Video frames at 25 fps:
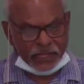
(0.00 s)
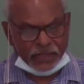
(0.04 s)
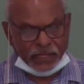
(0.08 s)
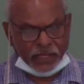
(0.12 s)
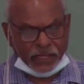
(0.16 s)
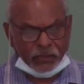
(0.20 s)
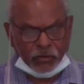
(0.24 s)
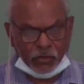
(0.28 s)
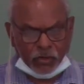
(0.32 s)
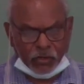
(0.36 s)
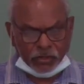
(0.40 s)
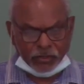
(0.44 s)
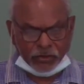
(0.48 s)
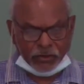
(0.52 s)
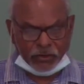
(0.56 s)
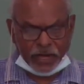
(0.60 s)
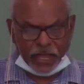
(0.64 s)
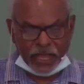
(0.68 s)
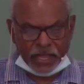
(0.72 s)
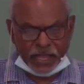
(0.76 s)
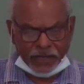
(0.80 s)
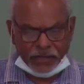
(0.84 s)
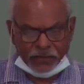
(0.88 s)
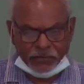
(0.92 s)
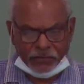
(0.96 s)
that God
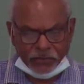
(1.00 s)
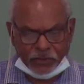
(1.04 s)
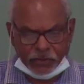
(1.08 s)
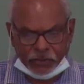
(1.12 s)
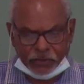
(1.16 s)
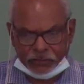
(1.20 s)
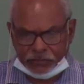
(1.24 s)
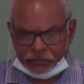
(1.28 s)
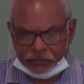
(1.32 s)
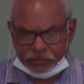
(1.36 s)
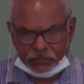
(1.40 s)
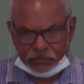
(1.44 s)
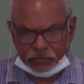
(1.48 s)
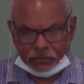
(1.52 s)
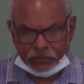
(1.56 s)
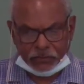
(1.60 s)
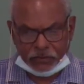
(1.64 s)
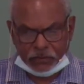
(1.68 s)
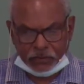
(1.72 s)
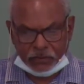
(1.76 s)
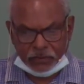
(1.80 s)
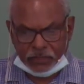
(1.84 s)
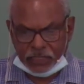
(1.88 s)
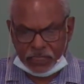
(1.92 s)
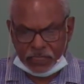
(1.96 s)
created, well,
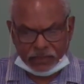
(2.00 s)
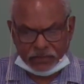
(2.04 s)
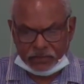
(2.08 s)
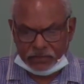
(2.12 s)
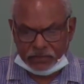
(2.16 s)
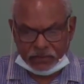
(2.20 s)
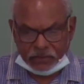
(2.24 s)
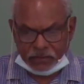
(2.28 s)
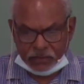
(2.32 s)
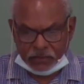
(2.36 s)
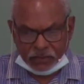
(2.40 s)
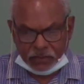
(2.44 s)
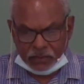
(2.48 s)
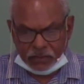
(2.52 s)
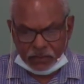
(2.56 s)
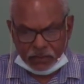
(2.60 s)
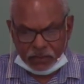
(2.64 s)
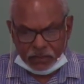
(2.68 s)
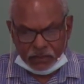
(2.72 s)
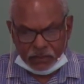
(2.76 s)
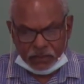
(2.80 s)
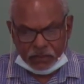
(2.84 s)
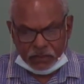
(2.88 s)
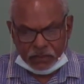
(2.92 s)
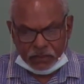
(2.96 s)
that's,
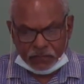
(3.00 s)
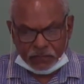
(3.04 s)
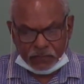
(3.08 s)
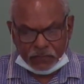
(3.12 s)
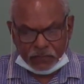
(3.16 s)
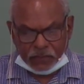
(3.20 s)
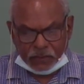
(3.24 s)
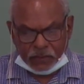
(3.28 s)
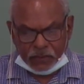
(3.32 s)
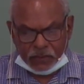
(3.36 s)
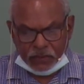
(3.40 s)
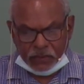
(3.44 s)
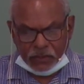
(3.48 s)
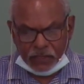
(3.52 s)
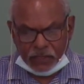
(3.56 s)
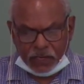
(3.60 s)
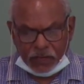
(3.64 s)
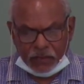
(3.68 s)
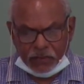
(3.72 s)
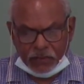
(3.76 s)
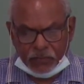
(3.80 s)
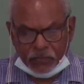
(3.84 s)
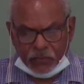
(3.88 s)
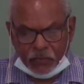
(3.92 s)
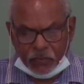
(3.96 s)
you
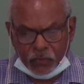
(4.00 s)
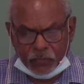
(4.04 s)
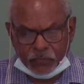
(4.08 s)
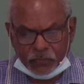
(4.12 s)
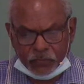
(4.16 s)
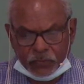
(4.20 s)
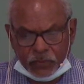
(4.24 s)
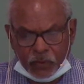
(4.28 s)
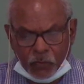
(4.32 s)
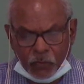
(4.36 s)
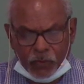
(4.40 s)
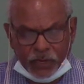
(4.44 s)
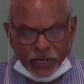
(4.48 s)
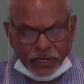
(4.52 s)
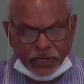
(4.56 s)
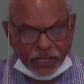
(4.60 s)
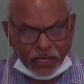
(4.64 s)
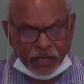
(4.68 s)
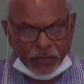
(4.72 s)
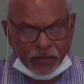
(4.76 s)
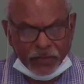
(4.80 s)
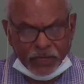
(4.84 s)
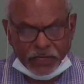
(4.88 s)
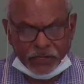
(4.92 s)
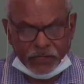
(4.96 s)
know, we are going to
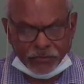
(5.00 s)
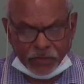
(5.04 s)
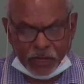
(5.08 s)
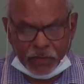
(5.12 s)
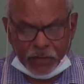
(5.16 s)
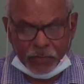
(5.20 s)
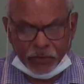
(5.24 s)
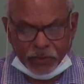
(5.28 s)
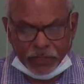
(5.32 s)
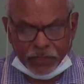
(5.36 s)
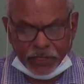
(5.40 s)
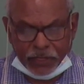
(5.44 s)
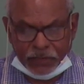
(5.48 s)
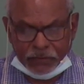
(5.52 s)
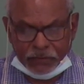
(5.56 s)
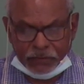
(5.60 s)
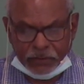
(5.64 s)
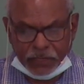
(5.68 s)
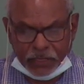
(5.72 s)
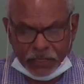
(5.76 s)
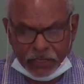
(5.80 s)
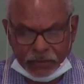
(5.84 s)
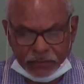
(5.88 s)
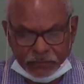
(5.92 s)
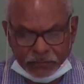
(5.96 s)
be in trouble there.
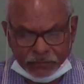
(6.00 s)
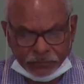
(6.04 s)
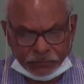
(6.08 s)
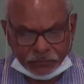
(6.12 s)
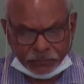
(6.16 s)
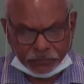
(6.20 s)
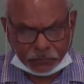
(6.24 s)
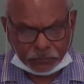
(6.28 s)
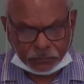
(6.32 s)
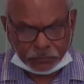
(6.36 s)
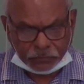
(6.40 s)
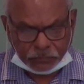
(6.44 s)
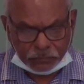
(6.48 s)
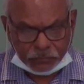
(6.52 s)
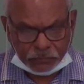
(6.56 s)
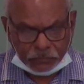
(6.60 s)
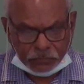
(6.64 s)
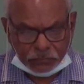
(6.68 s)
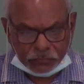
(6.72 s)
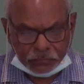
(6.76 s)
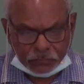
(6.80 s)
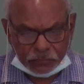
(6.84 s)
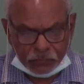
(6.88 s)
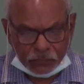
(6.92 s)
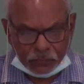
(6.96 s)
And
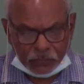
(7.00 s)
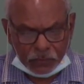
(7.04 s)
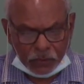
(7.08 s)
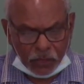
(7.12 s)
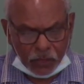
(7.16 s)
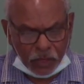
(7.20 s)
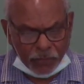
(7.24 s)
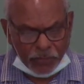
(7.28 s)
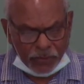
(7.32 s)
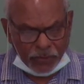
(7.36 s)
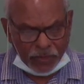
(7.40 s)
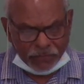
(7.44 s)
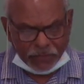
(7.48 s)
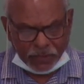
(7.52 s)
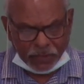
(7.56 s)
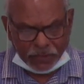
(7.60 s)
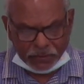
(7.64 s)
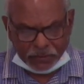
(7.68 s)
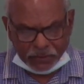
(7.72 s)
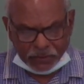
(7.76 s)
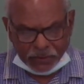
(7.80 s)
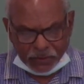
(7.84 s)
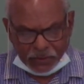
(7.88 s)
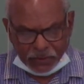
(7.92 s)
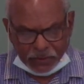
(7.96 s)
I believe that,
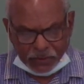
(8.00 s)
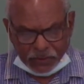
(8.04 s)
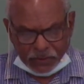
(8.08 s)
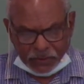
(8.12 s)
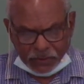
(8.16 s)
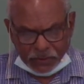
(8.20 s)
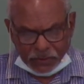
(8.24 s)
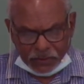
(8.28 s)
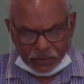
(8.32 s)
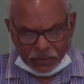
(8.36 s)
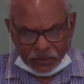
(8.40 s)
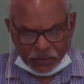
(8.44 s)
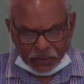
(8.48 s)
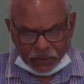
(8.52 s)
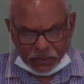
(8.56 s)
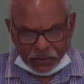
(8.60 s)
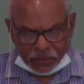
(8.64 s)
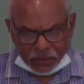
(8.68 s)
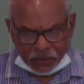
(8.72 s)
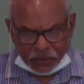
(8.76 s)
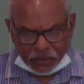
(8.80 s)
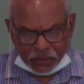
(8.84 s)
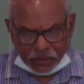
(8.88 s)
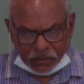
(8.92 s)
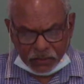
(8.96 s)

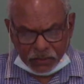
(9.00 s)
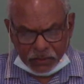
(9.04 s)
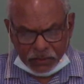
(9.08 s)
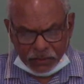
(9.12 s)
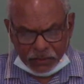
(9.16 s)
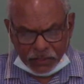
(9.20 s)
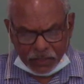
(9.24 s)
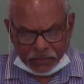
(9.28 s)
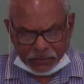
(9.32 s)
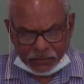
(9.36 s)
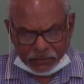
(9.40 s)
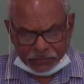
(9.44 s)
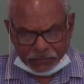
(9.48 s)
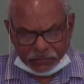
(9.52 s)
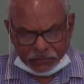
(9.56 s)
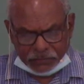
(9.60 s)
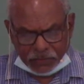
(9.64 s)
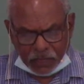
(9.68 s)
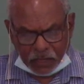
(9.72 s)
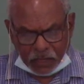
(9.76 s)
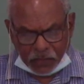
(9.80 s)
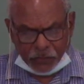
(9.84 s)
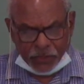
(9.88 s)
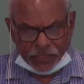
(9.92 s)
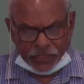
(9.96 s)
you know,
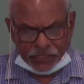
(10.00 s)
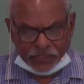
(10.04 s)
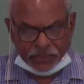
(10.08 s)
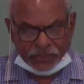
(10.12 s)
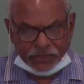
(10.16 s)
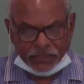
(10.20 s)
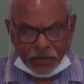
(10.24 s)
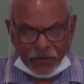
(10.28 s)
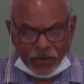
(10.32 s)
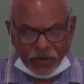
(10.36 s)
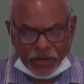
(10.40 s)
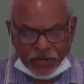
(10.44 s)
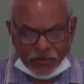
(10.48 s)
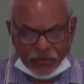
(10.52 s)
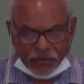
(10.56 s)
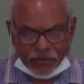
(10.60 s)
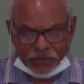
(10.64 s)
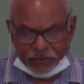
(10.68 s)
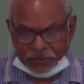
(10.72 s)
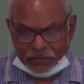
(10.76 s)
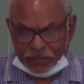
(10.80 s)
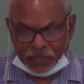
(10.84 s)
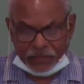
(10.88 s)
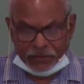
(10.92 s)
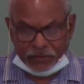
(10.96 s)
Christians are under it.
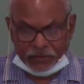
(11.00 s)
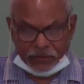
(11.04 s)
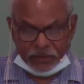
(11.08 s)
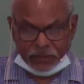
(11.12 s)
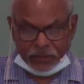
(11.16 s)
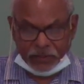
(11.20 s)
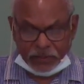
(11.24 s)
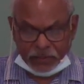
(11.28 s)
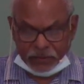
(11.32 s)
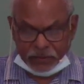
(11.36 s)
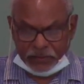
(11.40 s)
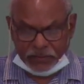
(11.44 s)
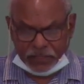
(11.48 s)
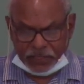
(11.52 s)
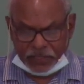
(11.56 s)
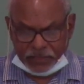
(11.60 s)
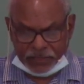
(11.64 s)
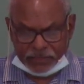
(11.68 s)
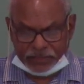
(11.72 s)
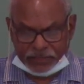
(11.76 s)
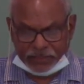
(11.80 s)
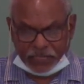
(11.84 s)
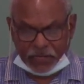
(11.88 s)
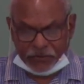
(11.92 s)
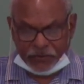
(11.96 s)
You know, this
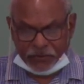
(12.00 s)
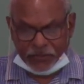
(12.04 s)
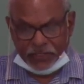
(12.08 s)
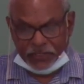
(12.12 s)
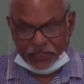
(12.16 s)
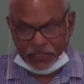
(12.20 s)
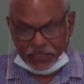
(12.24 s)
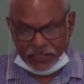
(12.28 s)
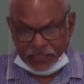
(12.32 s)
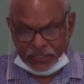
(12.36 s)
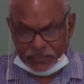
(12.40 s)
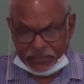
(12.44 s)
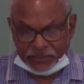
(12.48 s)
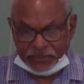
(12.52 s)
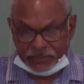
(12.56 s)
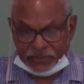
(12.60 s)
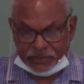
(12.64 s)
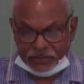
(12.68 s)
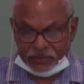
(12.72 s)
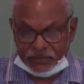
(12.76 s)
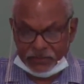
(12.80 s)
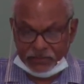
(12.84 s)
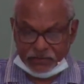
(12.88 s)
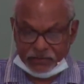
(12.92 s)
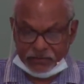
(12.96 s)
country
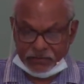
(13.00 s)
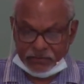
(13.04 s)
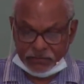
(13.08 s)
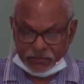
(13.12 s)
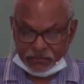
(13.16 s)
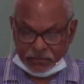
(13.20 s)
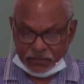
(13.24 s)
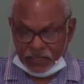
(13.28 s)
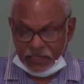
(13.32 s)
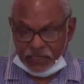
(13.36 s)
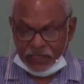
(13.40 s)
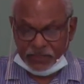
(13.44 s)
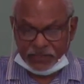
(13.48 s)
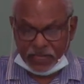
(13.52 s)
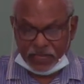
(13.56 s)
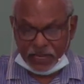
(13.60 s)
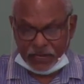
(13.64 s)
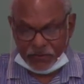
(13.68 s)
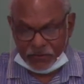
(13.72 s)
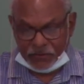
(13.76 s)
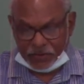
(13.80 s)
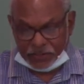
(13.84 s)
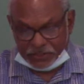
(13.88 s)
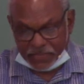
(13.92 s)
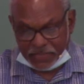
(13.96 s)
is under
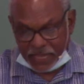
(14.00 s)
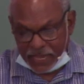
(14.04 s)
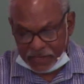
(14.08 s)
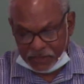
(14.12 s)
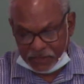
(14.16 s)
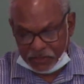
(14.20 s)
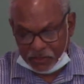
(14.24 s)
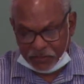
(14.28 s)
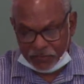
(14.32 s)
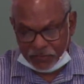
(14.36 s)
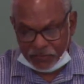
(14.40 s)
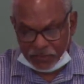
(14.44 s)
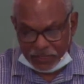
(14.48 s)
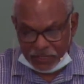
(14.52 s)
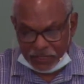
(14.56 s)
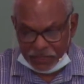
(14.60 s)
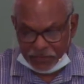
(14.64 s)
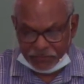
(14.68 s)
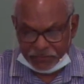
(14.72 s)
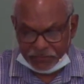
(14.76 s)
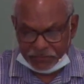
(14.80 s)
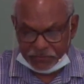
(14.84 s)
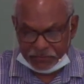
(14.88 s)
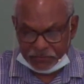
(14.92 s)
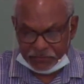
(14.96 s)
attack, I believe,
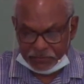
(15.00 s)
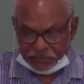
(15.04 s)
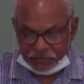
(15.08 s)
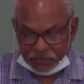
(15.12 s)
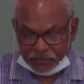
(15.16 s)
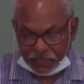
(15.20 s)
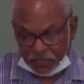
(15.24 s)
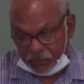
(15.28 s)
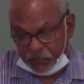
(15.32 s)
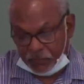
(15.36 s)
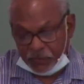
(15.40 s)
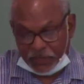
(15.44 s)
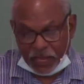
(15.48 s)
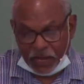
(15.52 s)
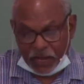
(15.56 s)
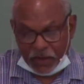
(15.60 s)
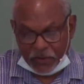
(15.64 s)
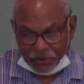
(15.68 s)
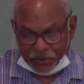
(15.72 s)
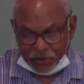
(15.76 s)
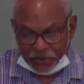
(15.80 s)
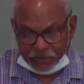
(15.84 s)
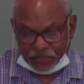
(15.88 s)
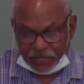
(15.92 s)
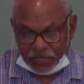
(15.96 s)
and we are
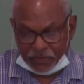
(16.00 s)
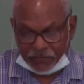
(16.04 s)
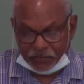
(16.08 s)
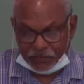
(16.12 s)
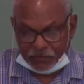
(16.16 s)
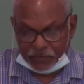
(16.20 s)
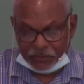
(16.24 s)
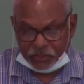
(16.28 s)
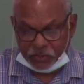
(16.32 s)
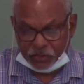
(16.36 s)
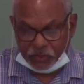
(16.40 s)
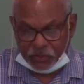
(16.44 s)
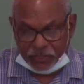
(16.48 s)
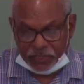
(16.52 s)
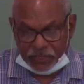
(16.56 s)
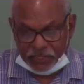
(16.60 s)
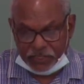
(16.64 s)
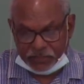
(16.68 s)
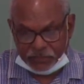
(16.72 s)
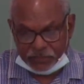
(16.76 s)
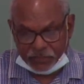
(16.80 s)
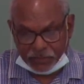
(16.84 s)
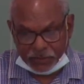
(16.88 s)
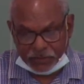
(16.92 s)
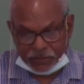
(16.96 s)
under attack from the Chinese.
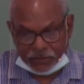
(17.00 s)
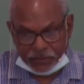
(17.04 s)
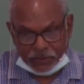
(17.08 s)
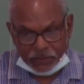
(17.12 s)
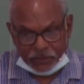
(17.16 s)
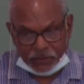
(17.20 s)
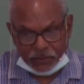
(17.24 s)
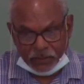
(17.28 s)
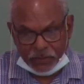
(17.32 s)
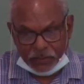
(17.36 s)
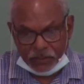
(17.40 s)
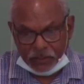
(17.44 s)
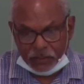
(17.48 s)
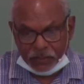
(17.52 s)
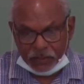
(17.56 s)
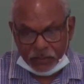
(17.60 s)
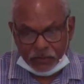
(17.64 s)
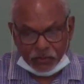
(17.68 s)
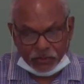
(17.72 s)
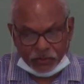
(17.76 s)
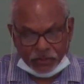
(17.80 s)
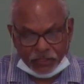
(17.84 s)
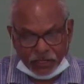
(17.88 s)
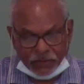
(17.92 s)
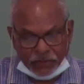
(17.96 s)
But
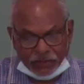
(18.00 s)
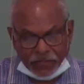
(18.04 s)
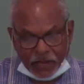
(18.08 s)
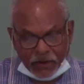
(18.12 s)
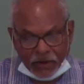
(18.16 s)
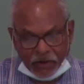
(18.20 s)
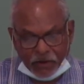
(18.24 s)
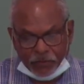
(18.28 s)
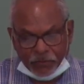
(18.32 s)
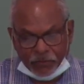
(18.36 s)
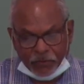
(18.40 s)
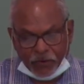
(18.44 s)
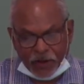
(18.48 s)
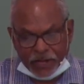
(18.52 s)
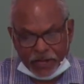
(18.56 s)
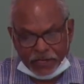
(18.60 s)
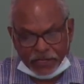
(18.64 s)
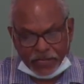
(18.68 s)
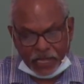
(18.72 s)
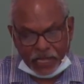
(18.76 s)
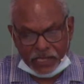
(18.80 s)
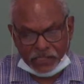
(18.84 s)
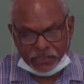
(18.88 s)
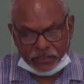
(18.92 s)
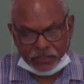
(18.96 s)
look, you know, they're a great
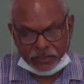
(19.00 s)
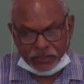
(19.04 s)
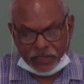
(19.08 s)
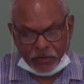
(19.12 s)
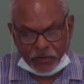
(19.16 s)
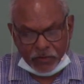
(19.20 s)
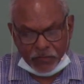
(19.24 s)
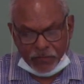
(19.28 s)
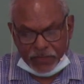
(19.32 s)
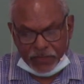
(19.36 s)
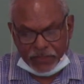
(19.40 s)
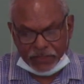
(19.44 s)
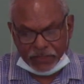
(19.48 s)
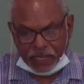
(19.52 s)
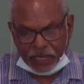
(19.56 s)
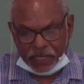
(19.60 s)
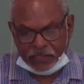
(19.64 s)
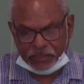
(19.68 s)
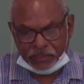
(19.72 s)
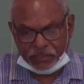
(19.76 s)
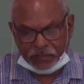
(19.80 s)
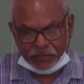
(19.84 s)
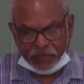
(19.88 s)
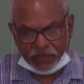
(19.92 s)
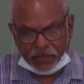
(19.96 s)
nation, they're a big
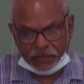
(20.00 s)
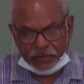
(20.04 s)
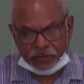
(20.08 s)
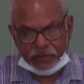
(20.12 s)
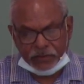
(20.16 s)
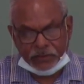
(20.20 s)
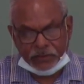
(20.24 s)
nation, but